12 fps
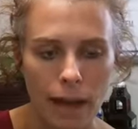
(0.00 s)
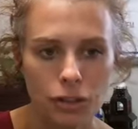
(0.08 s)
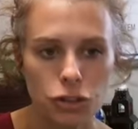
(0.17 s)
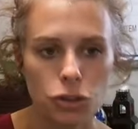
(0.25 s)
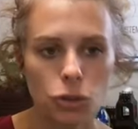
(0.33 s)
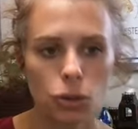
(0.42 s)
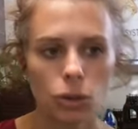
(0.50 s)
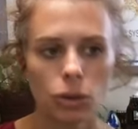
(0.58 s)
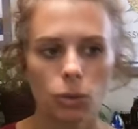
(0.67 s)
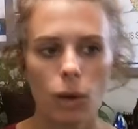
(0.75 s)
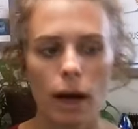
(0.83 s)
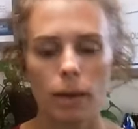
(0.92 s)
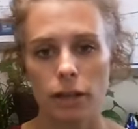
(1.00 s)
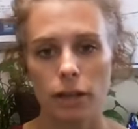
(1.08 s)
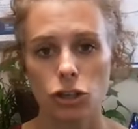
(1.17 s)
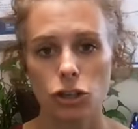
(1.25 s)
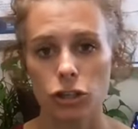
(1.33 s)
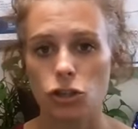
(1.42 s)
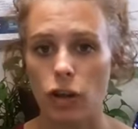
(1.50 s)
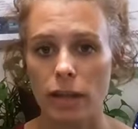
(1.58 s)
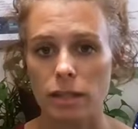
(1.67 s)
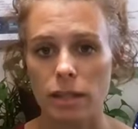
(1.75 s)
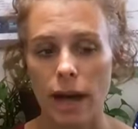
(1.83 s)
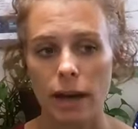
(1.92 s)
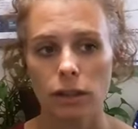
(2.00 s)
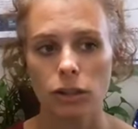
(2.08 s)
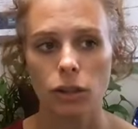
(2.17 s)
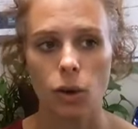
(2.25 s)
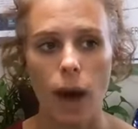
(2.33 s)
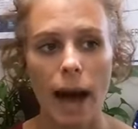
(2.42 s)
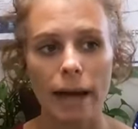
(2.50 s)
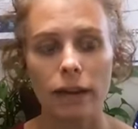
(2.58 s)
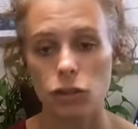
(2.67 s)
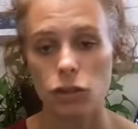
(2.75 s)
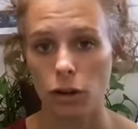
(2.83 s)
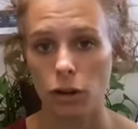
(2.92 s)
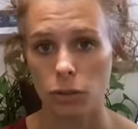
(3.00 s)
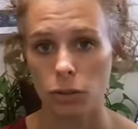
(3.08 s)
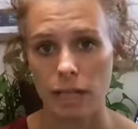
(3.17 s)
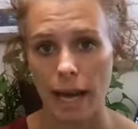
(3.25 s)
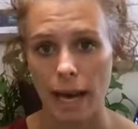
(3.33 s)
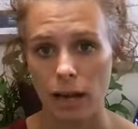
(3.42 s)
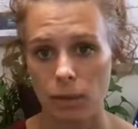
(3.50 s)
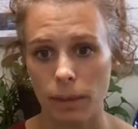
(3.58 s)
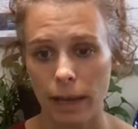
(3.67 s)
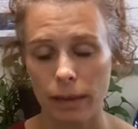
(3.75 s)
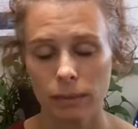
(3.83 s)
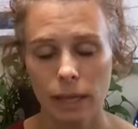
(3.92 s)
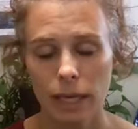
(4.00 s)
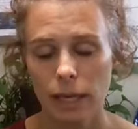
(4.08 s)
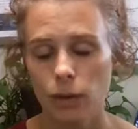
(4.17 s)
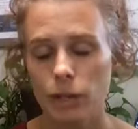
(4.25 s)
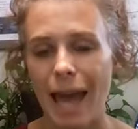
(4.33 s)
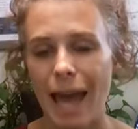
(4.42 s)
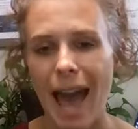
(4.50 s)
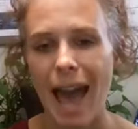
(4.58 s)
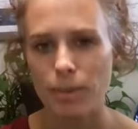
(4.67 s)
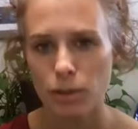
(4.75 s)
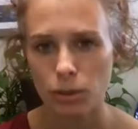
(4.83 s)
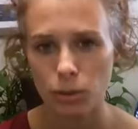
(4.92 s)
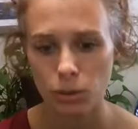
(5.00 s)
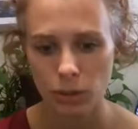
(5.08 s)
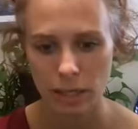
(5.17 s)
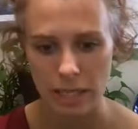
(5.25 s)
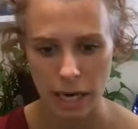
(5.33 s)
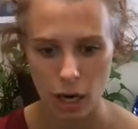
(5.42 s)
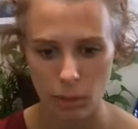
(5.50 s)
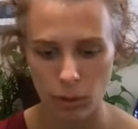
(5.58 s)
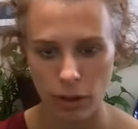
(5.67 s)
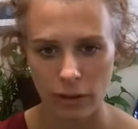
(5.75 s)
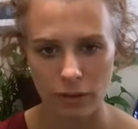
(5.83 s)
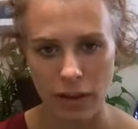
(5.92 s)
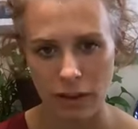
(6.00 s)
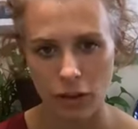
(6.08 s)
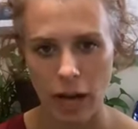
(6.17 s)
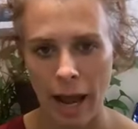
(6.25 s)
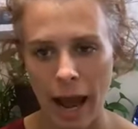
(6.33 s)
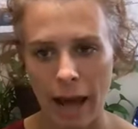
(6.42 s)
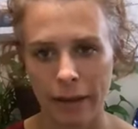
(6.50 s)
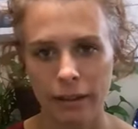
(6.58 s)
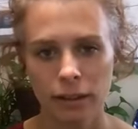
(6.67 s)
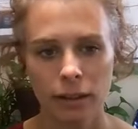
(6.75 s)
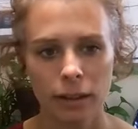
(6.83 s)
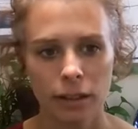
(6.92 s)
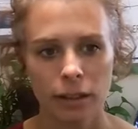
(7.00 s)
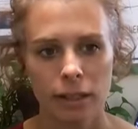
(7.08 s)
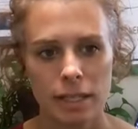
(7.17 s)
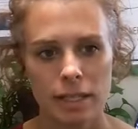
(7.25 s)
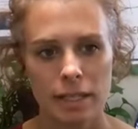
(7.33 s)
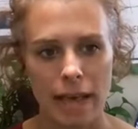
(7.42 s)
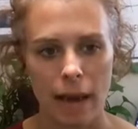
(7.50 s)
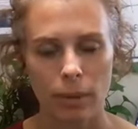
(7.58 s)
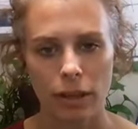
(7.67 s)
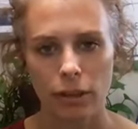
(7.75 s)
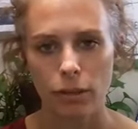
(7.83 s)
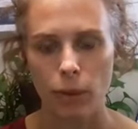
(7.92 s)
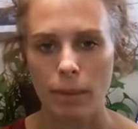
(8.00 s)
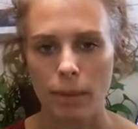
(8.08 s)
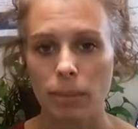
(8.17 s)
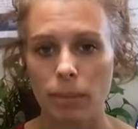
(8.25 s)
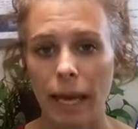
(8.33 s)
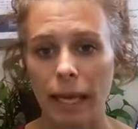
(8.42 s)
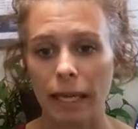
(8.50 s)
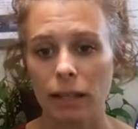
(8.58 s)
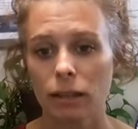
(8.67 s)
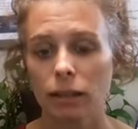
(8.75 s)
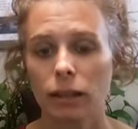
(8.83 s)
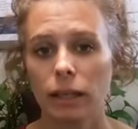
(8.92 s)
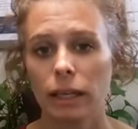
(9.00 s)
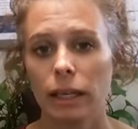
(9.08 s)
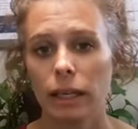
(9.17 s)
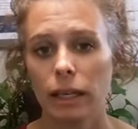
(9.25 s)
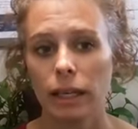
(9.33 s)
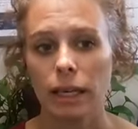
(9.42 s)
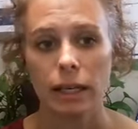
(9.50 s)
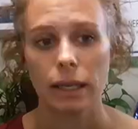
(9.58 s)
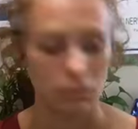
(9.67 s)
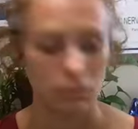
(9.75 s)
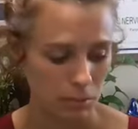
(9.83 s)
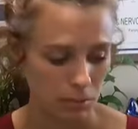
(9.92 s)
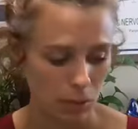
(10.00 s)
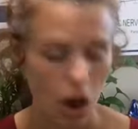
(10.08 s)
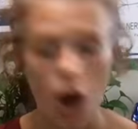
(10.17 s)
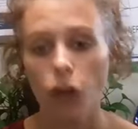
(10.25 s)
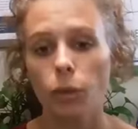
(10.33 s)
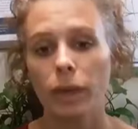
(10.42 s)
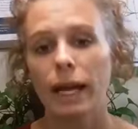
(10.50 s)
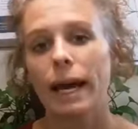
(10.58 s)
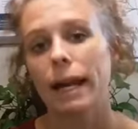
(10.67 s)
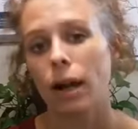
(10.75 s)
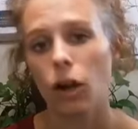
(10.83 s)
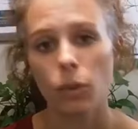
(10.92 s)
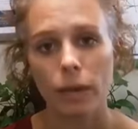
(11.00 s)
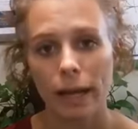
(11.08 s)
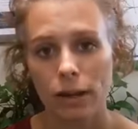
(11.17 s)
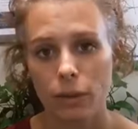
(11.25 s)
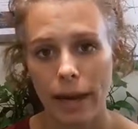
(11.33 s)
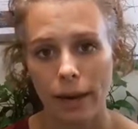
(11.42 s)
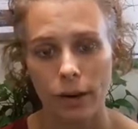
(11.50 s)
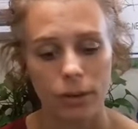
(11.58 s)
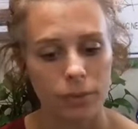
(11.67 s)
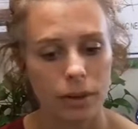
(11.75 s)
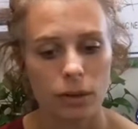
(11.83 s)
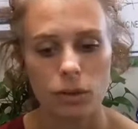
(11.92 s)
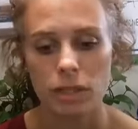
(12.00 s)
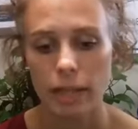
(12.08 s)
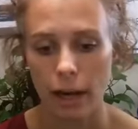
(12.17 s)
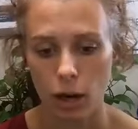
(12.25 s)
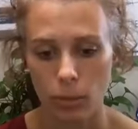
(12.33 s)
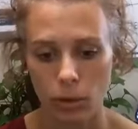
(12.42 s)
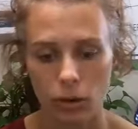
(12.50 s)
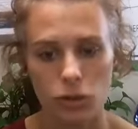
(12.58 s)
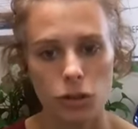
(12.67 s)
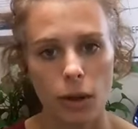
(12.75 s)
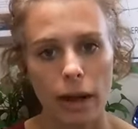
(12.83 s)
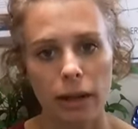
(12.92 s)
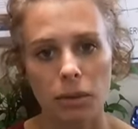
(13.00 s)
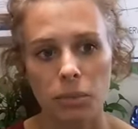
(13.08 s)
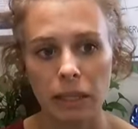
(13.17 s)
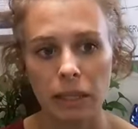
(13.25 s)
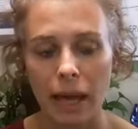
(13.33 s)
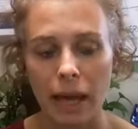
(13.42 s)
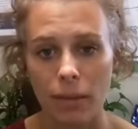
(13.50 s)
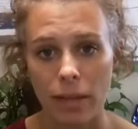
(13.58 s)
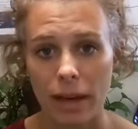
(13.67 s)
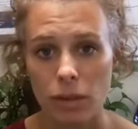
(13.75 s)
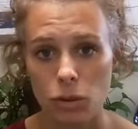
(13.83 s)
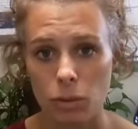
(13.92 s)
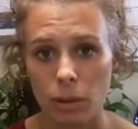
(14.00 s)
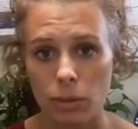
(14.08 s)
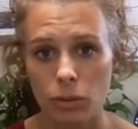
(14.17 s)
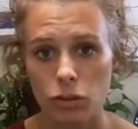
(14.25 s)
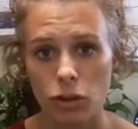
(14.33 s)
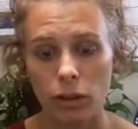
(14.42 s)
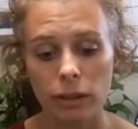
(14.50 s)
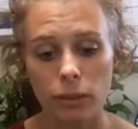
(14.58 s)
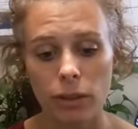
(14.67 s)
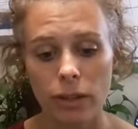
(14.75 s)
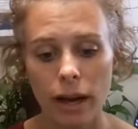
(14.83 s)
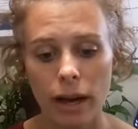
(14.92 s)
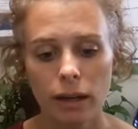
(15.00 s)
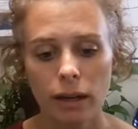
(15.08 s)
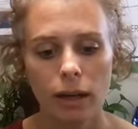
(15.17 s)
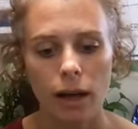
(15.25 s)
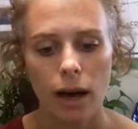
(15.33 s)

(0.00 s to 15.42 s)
I do want to make sure to stress that, I have struggled with sciatic pain. It was absolutely terrible. I've never had stabbing, throbbing pain I had it all the way down to my ankle. It was terrible. So I completely empathize with people struggling with that.